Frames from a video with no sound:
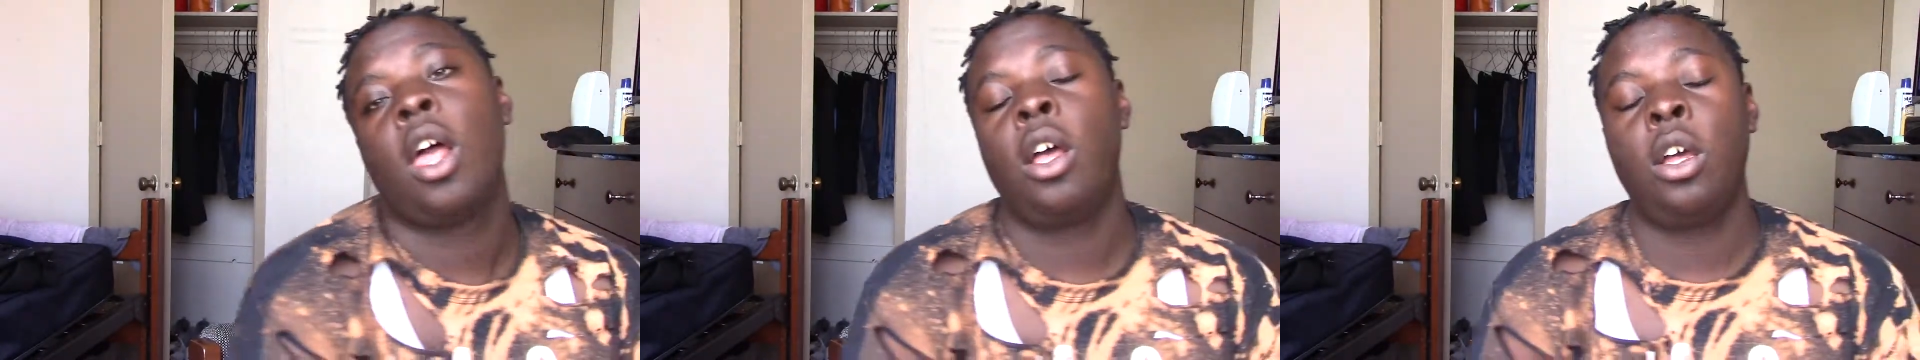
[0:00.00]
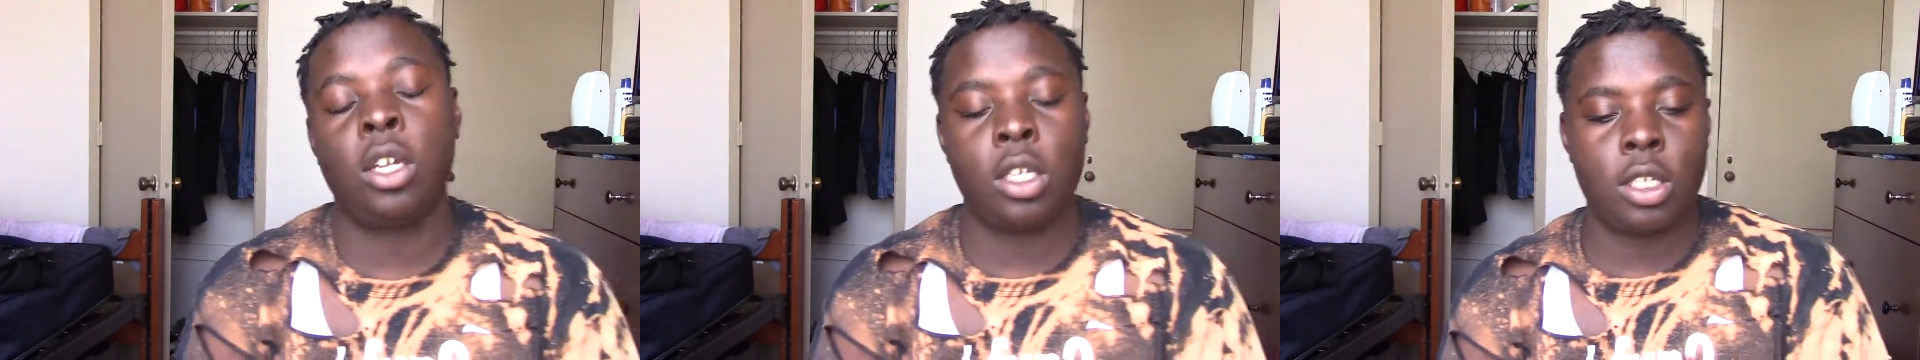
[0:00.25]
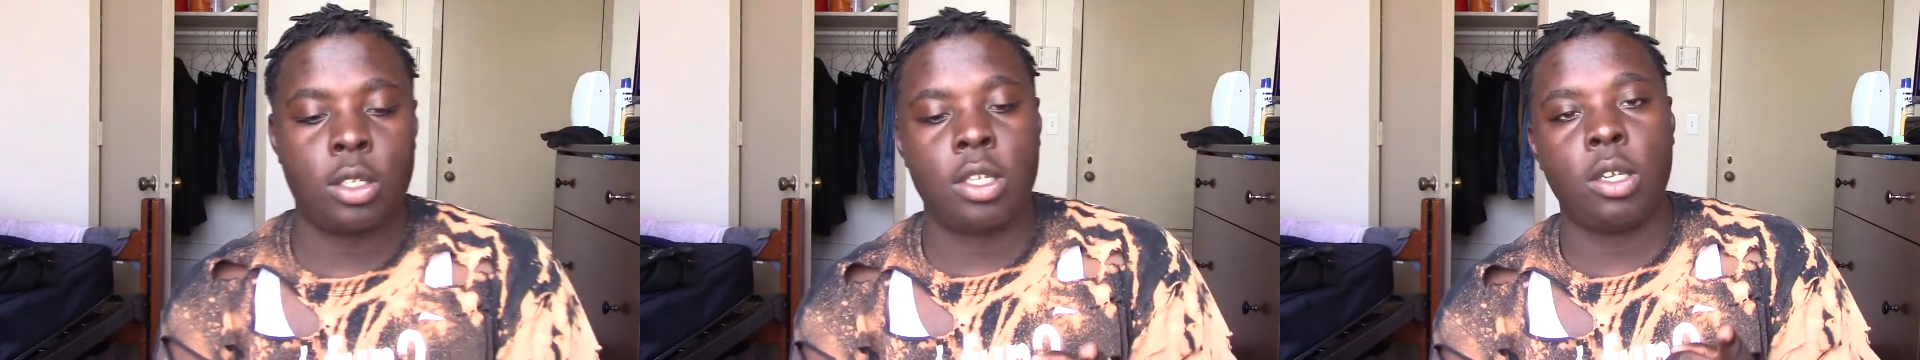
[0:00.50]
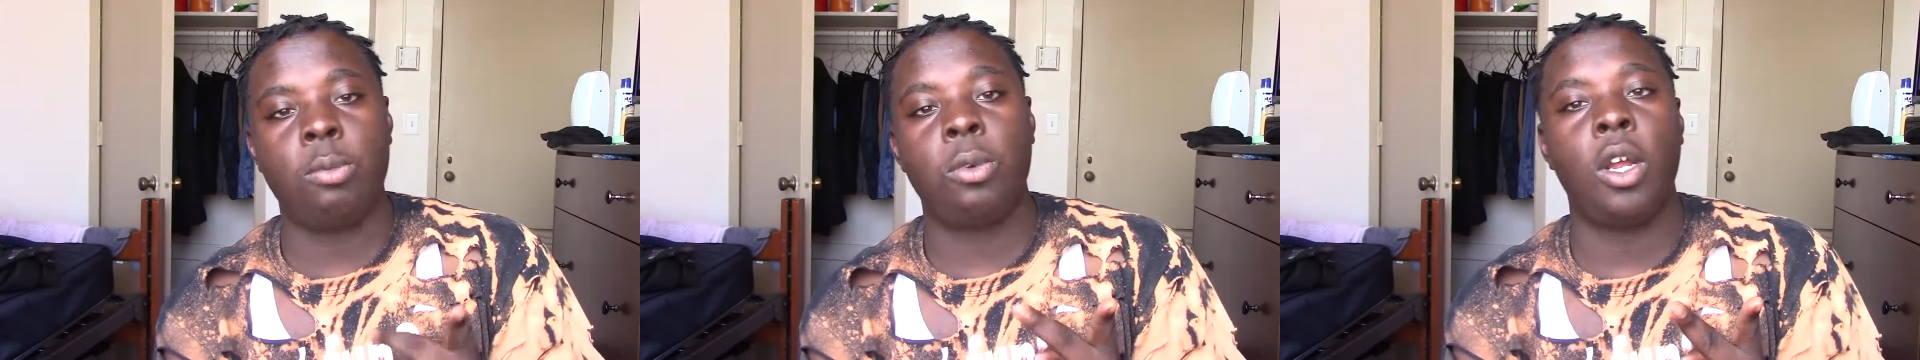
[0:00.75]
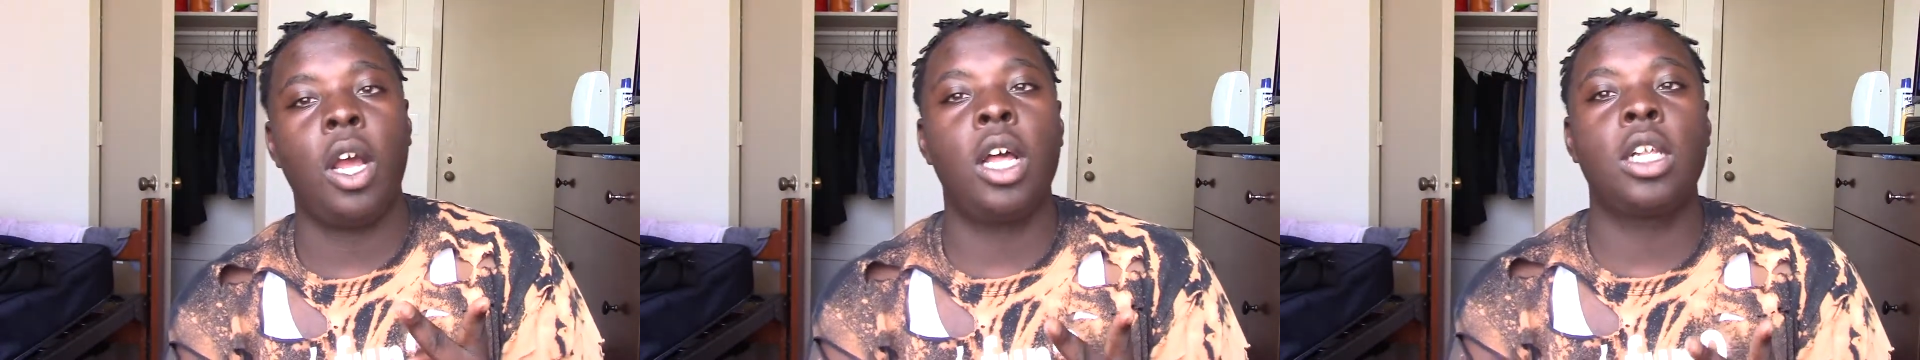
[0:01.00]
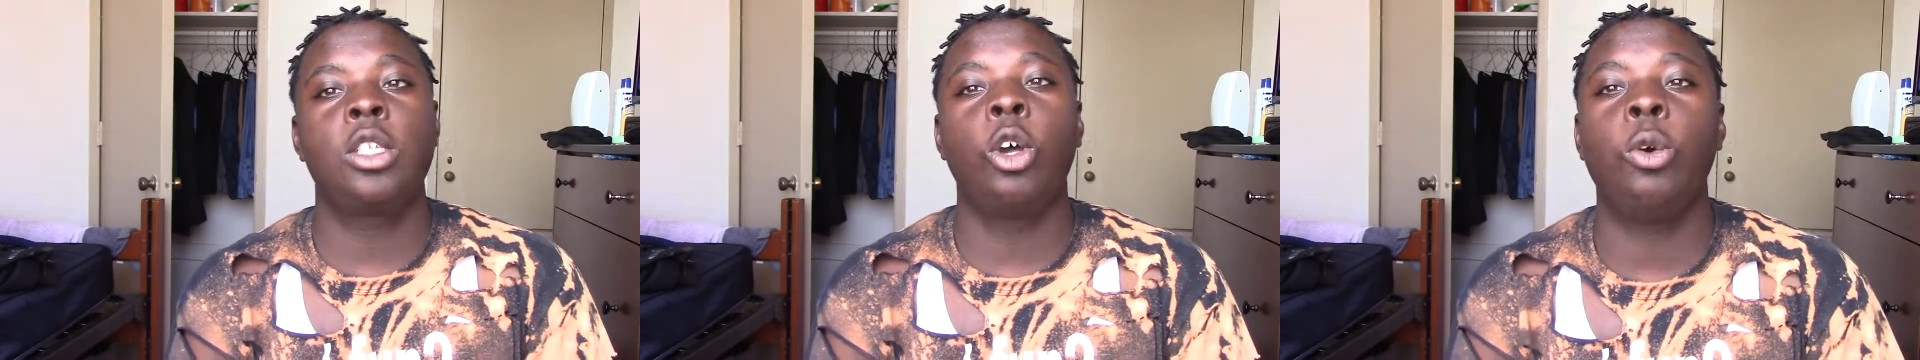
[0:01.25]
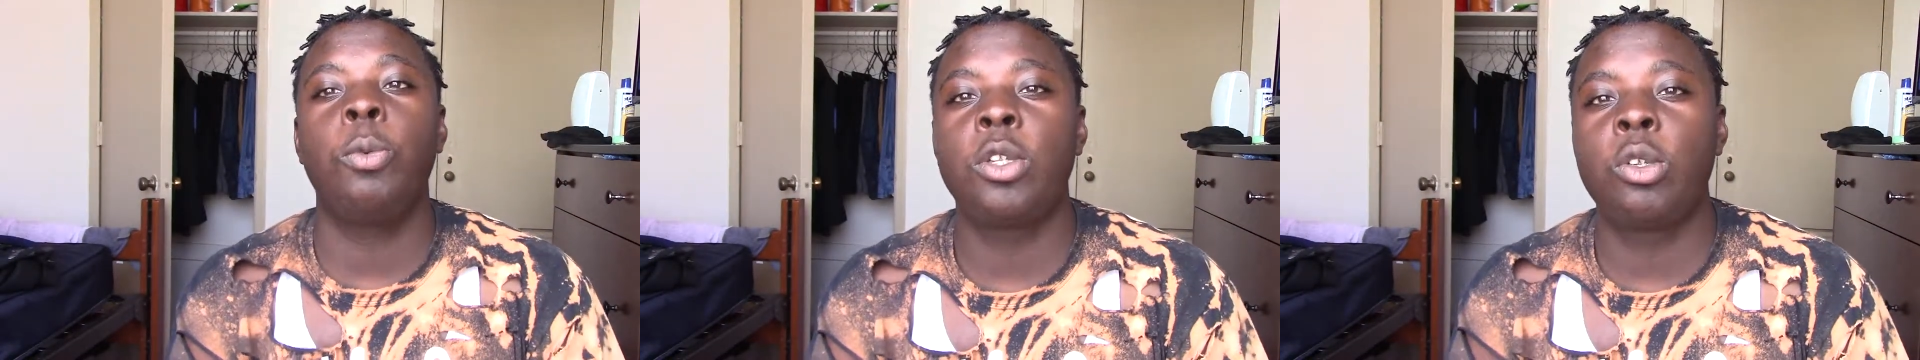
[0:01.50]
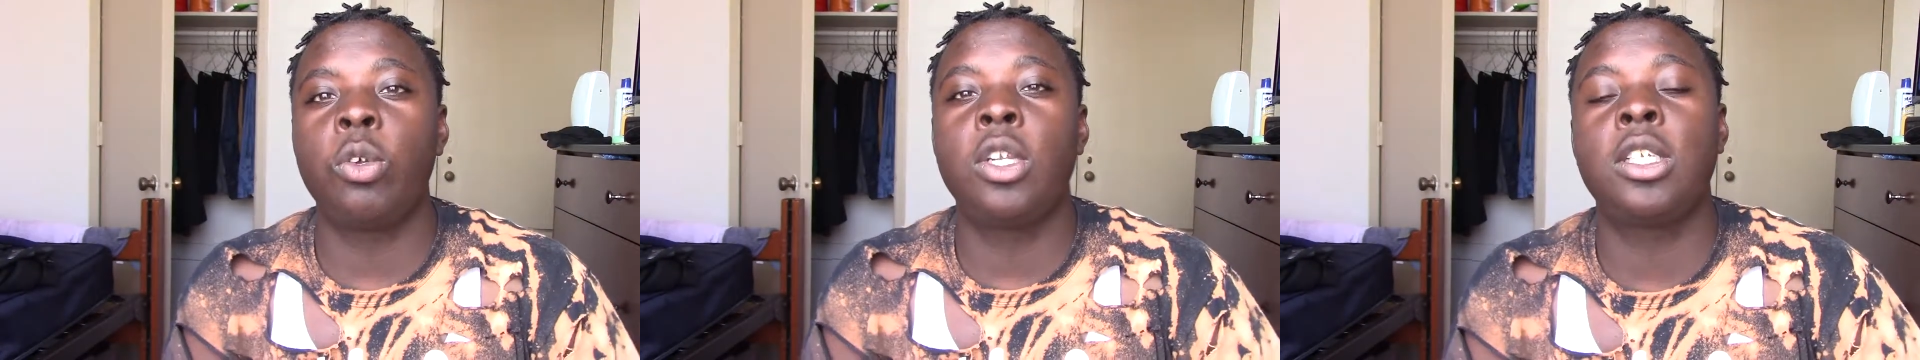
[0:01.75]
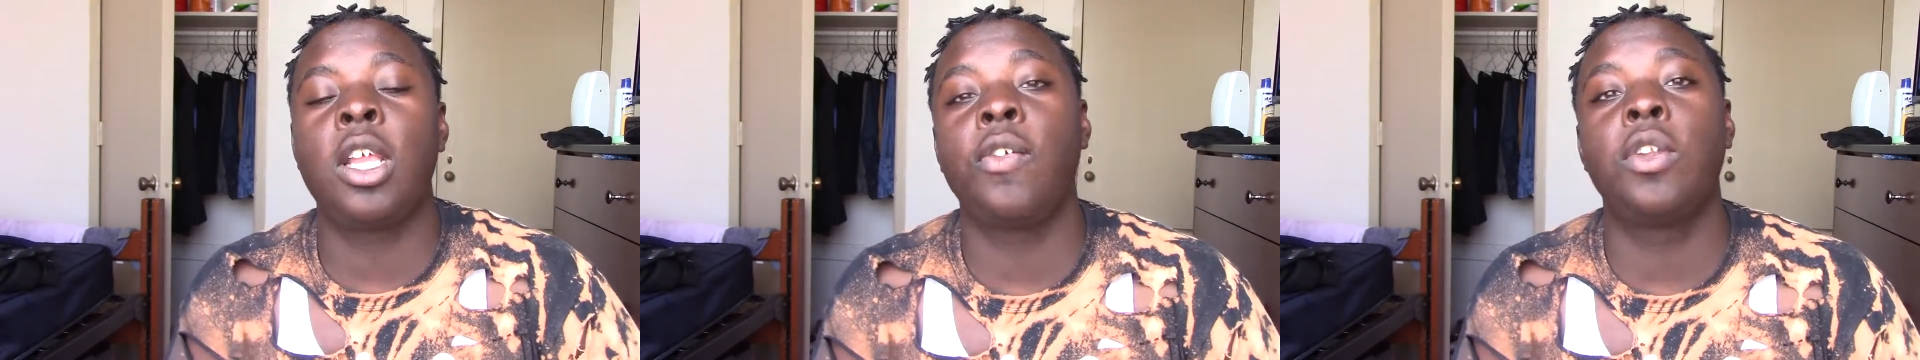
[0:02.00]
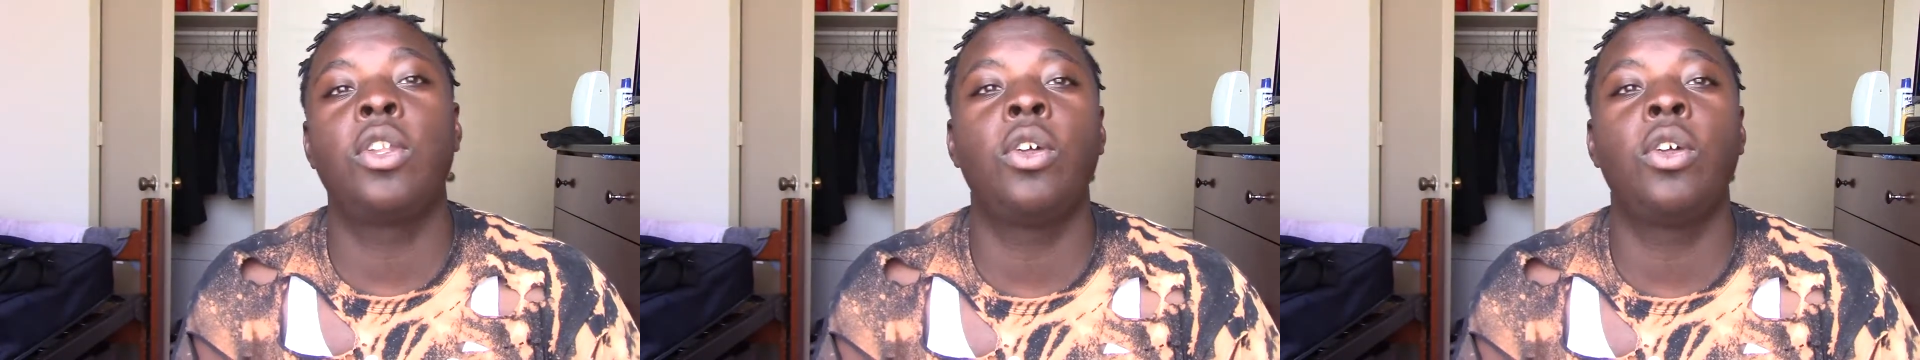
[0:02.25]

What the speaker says: August, September, October 27th.